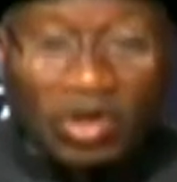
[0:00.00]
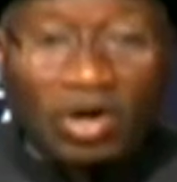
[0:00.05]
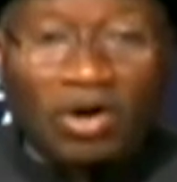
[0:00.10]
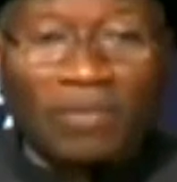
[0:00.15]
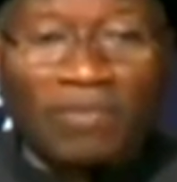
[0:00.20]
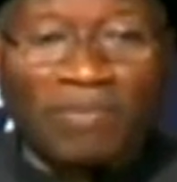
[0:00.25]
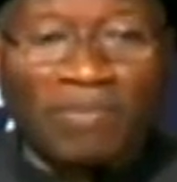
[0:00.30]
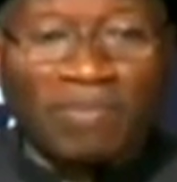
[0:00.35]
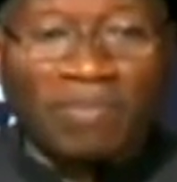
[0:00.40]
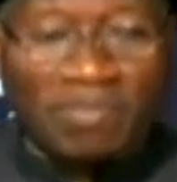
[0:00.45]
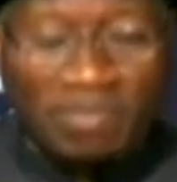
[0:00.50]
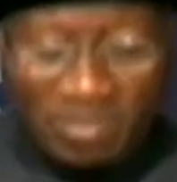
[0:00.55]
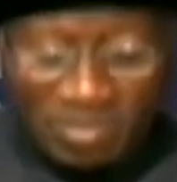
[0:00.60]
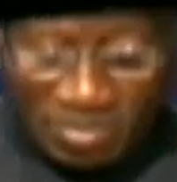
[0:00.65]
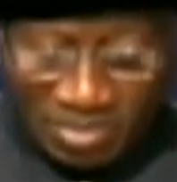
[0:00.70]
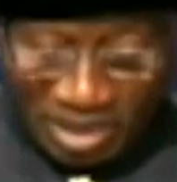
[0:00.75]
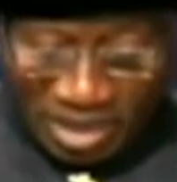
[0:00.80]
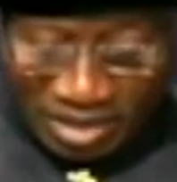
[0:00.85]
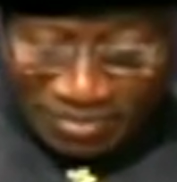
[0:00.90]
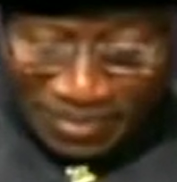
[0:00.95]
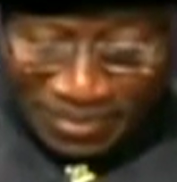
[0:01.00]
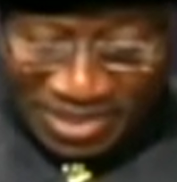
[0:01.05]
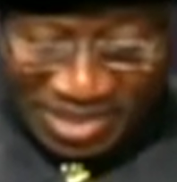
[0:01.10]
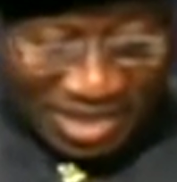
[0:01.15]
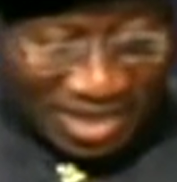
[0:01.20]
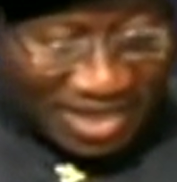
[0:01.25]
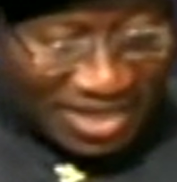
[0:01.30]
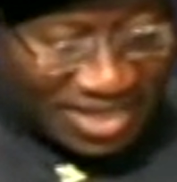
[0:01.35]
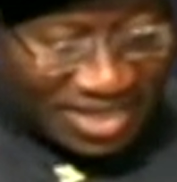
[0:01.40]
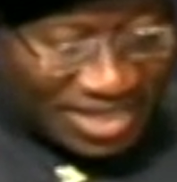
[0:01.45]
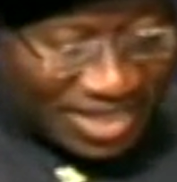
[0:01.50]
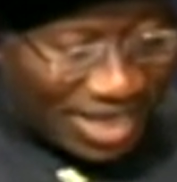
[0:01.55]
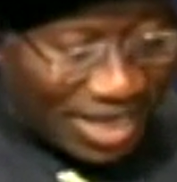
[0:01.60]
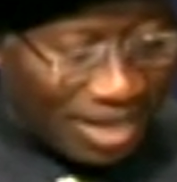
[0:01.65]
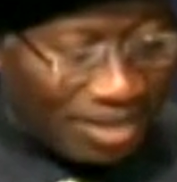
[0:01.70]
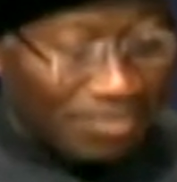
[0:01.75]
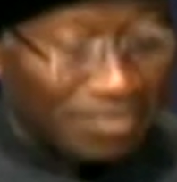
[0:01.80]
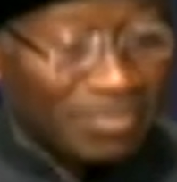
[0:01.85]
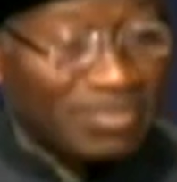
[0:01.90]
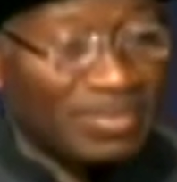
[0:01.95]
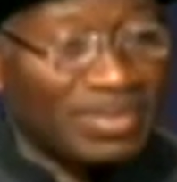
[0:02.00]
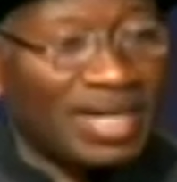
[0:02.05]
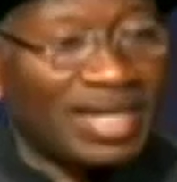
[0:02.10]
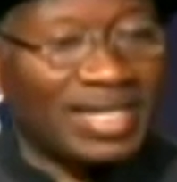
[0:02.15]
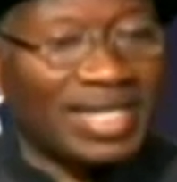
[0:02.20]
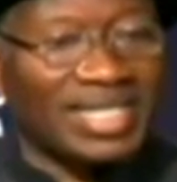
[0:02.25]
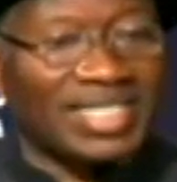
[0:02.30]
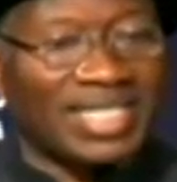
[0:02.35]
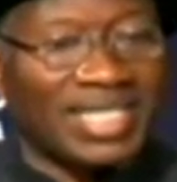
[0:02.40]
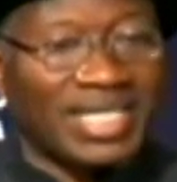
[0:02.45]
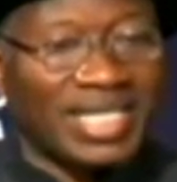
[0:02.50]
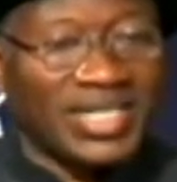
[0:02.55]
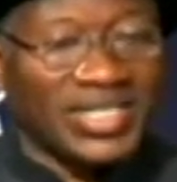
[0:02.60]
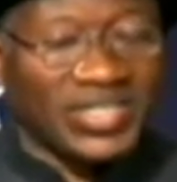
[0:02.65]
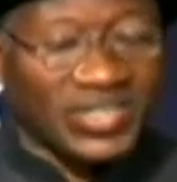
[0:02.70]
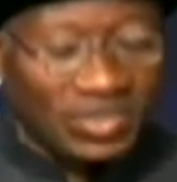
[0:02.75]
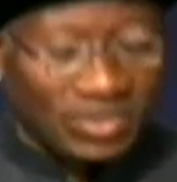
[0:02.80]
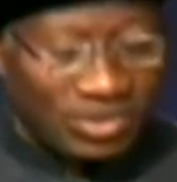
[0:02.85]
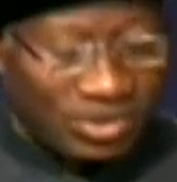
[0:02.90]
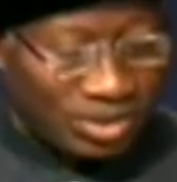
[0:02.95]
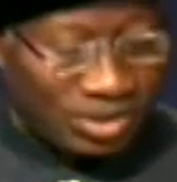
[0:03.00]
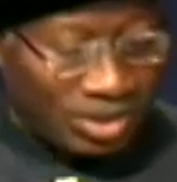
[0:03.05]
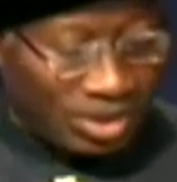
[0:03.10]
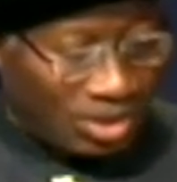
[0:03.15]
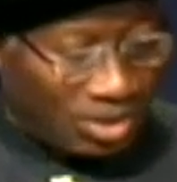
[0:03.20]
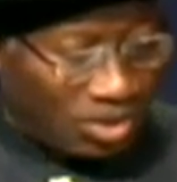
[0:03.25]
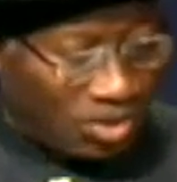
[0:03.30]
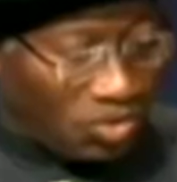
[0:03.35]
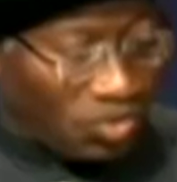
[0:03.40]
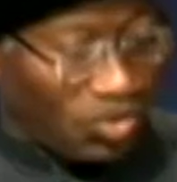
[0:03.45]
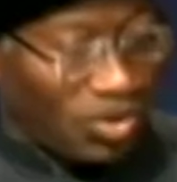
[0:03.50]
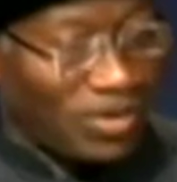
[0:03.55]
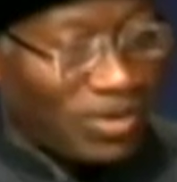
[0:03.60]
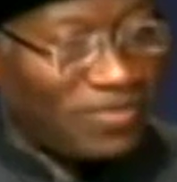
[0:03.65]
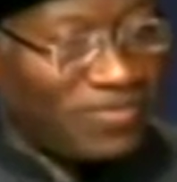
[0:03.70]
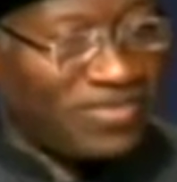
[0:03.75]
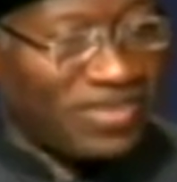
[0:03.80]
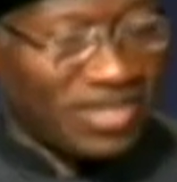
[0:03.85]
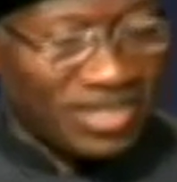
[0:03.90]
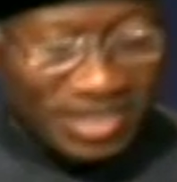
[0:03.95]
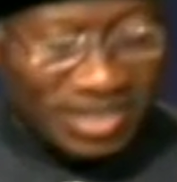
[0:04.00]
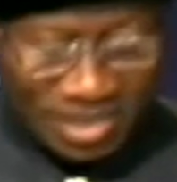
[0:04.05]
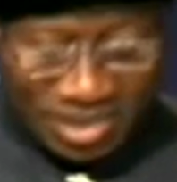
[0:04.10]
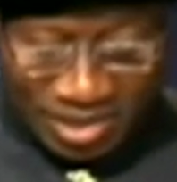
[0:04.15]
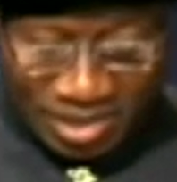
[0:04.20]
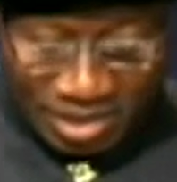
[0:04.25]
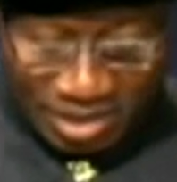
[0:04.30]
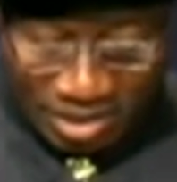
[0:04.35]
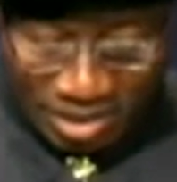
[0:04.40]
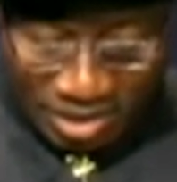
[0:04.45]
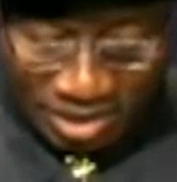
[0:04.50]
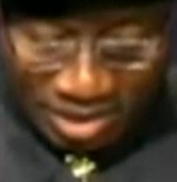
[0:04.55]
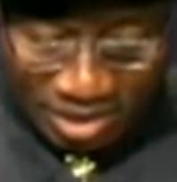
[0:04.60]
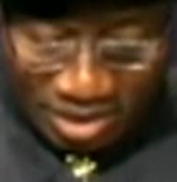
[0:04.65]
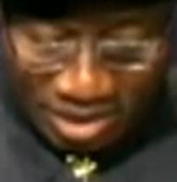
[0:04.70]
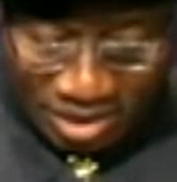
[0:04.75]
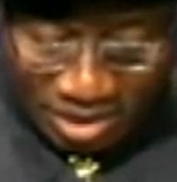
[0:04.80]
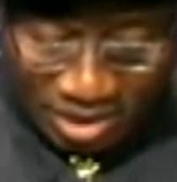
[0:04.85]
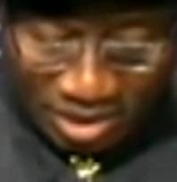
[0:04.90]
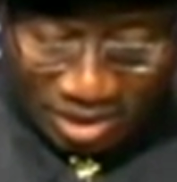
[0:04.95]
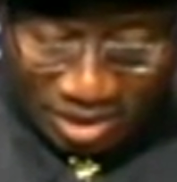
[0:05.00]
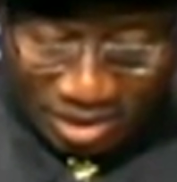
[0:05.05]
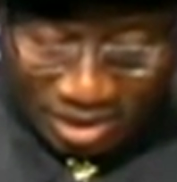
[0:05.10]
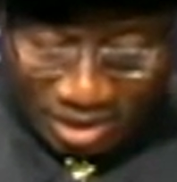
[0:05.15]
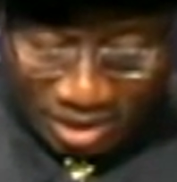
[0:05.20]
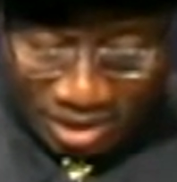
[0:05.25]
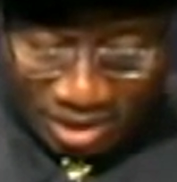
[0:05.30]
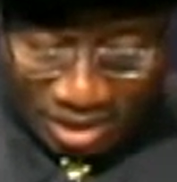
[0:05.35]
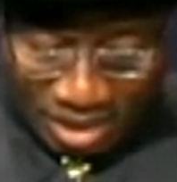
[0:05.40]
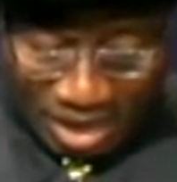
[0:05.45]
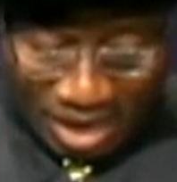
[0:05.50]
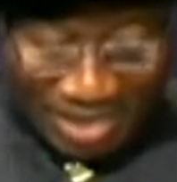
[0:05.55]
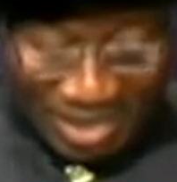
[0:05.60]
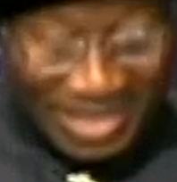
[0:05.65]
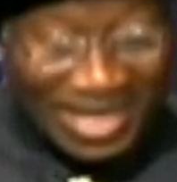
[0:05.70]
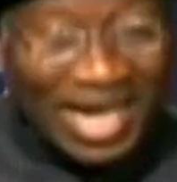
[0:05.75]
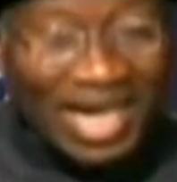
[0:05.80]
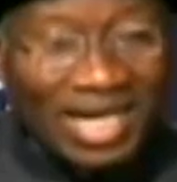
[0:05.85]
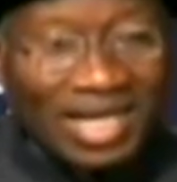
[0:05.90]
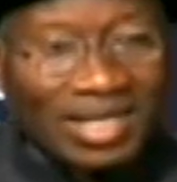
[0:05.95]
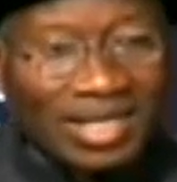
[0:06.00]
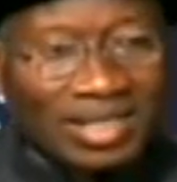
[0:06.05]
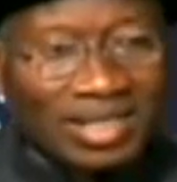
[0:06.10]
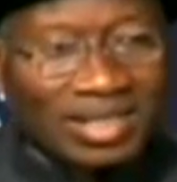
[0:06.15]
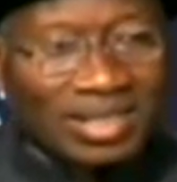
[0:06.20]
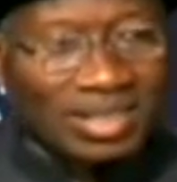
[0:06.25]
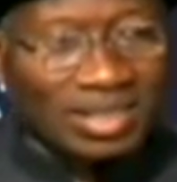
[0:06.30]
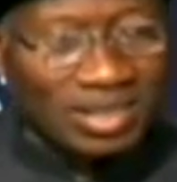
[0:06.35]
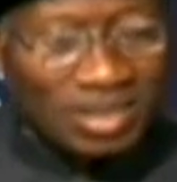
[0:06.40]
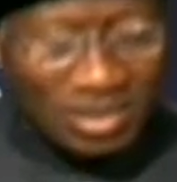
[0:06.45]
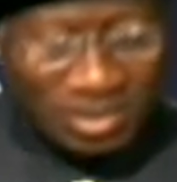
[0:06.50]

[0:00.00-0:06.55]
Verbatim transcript: to come, especially this time that as a nation we are facing attack